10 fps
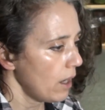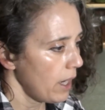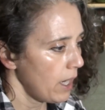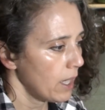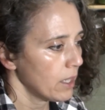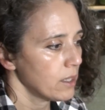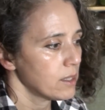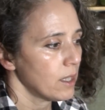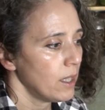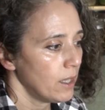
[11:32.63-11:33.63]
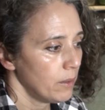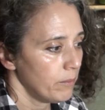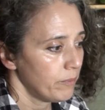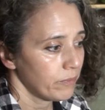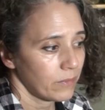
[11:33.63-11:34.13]
and
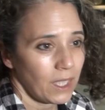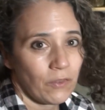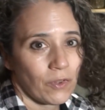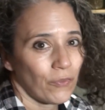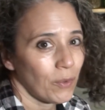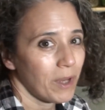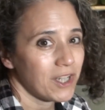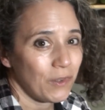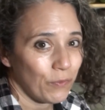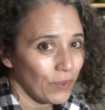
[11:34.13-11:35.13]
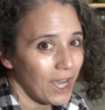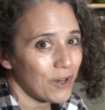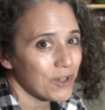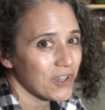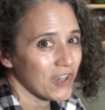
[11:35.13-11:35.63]
um, even fermenting
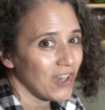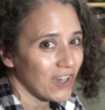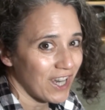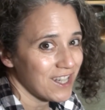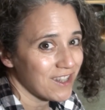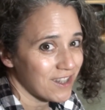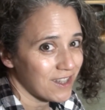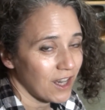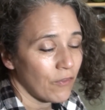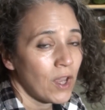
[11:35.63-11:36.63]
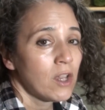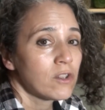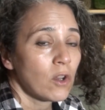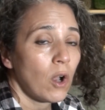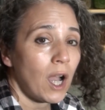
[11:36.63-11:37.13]
flours and all kinds of stuff.
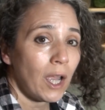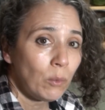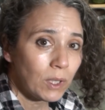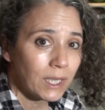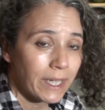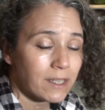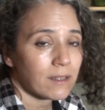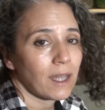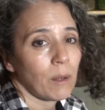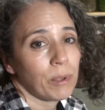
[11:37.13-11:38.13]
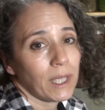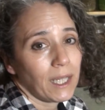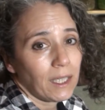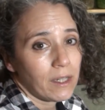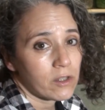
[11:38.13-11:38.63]
So I will link to that
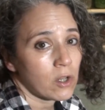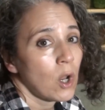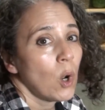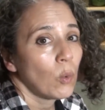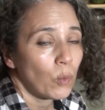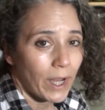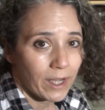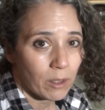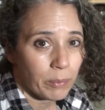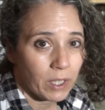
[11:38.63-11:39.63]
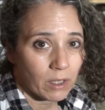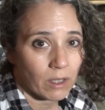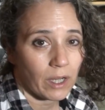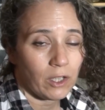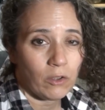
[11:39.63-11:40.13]
playlist right up
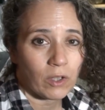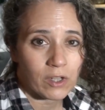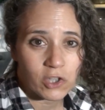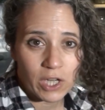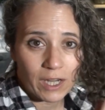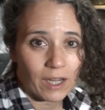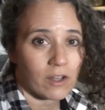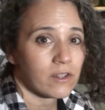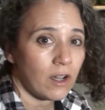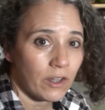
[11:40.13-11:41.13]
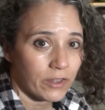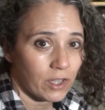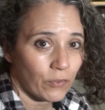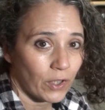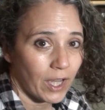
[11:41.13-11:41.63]
here and you can check out all the
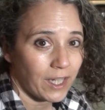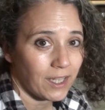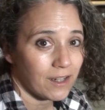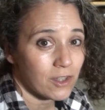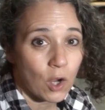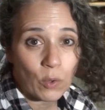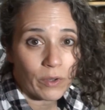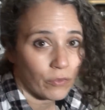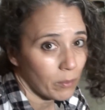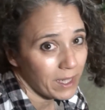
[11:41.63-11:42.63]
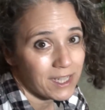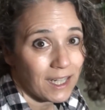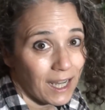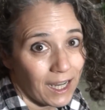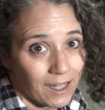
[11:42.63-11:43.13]
different ideas. Oh, and
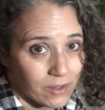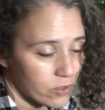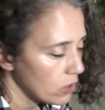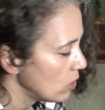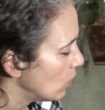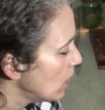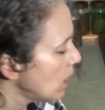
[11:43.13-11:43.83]
fermenting eggs too